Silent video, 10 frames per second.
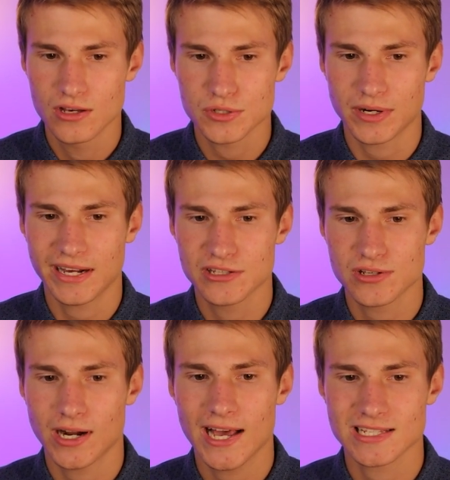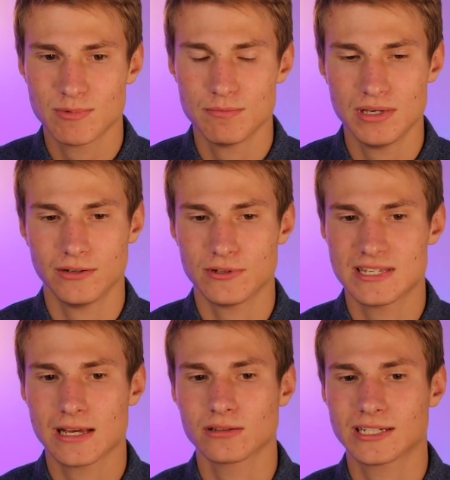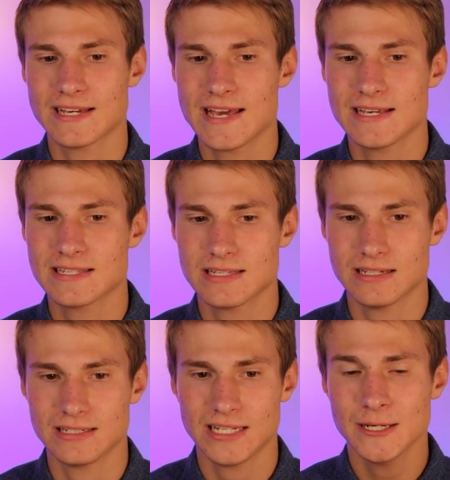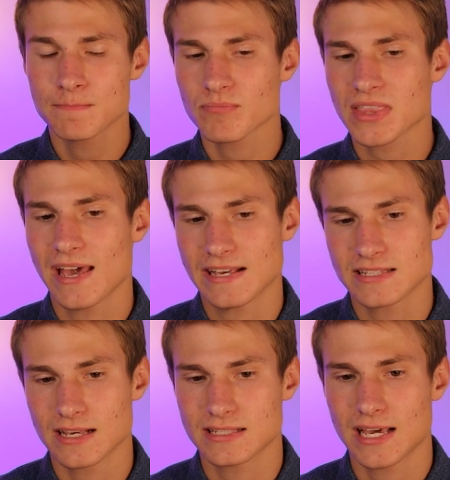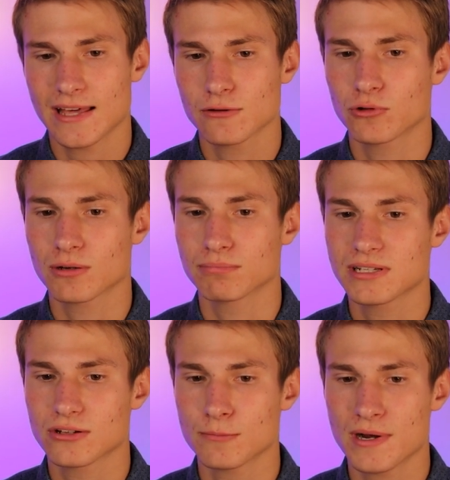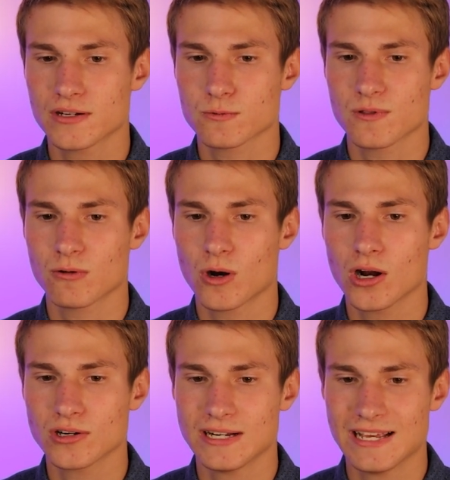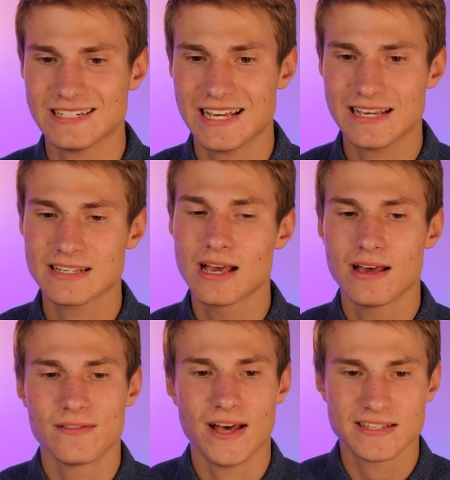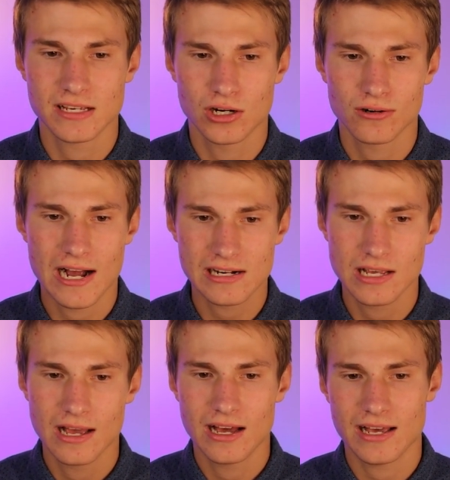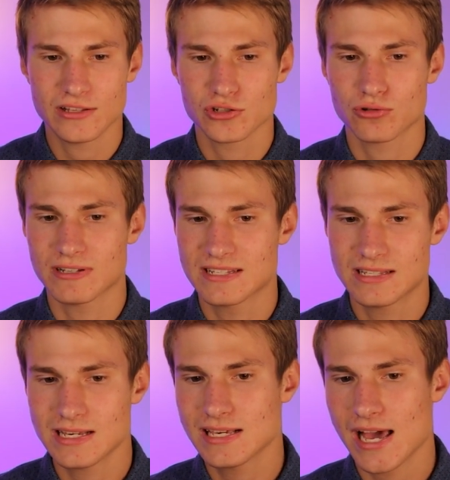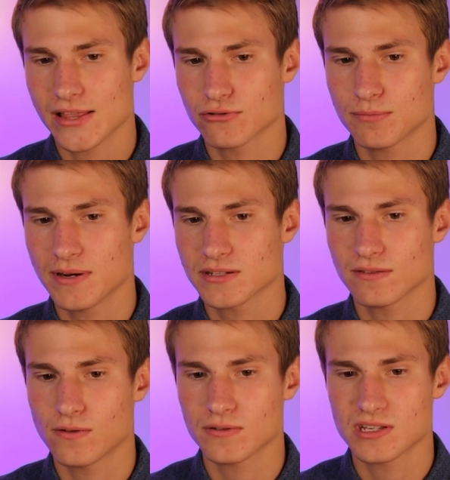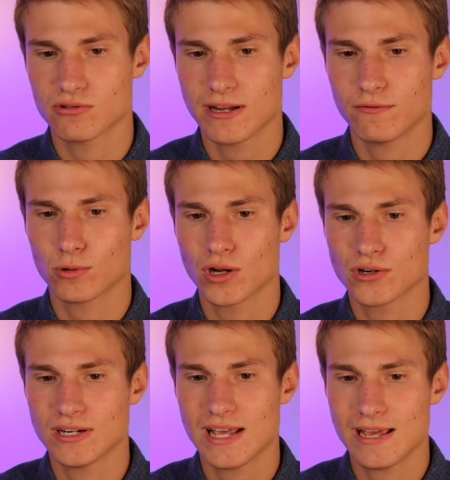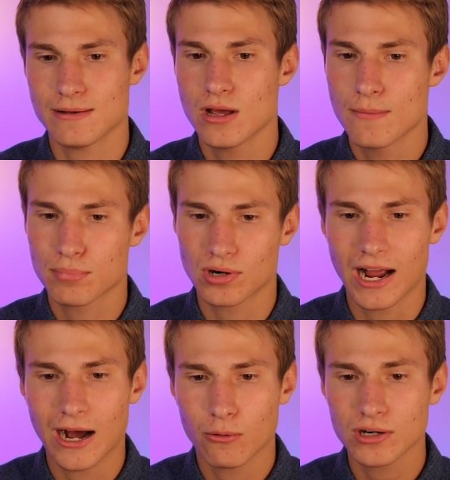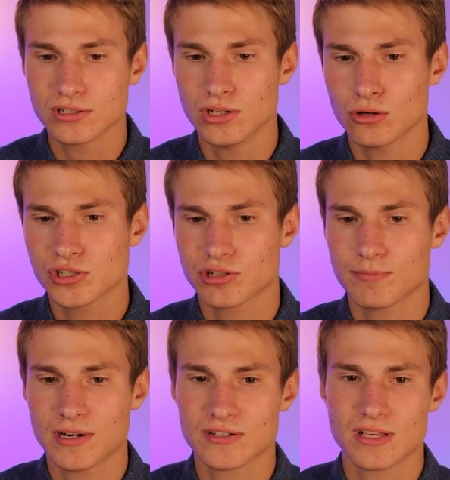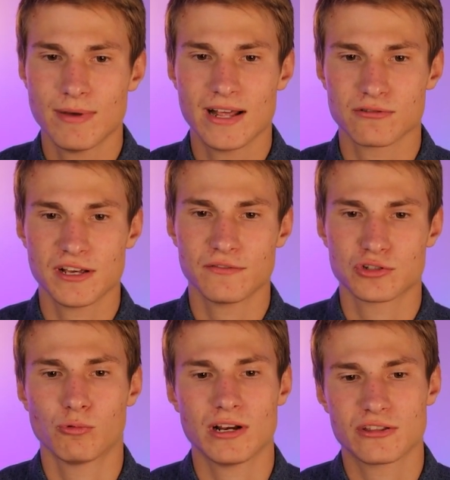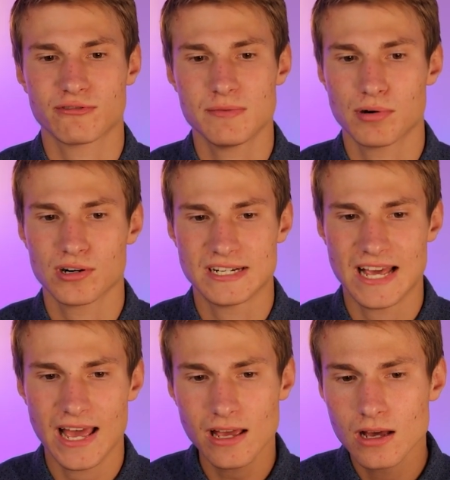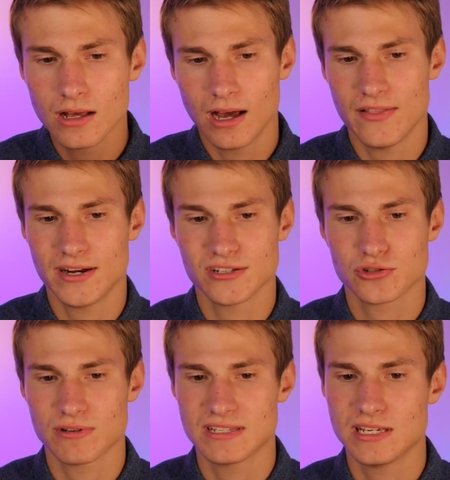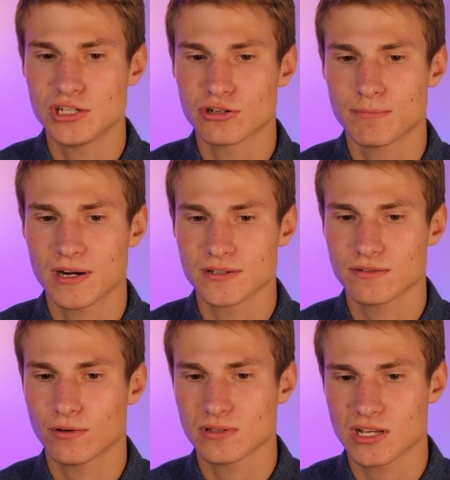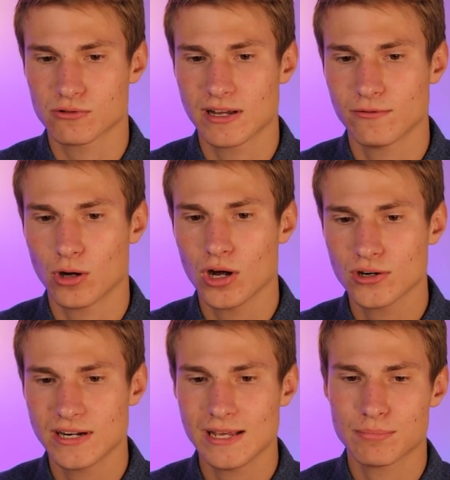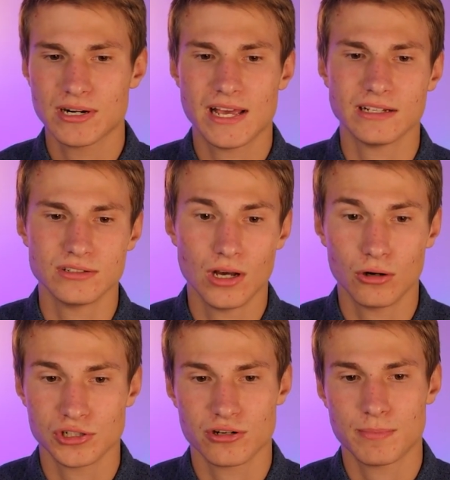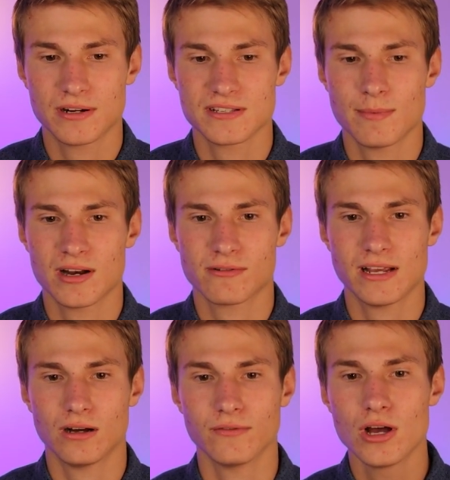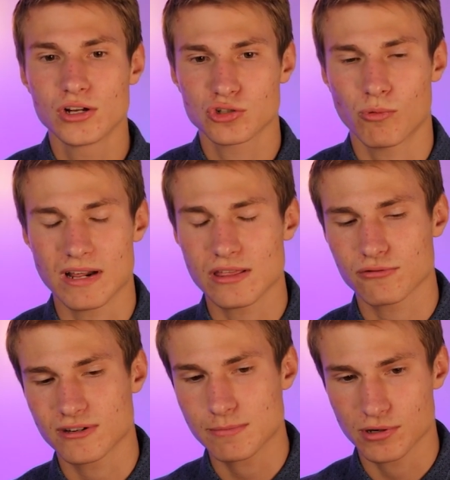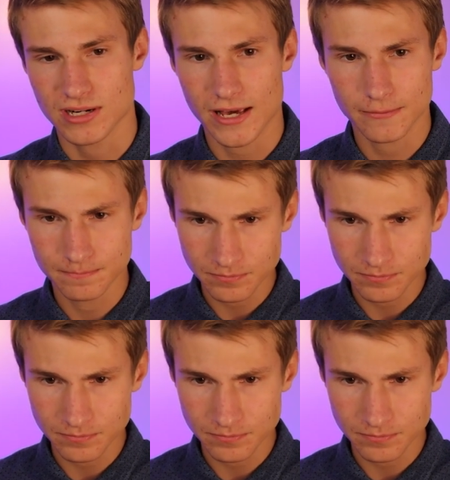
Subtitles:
So our answer there has to be B. If we take a look at A, C, and D, A says Kathy will complete the repairs within 108 days. That's incorrect. Answer choice C, Kathy repairs the phones at a rate of 108 per hour. No, she repairs them at a rate of 23 per day. And then answer choice D, she repairs the phones at a rate of 108 per day. No, she repairs them at a rate of 23 per day.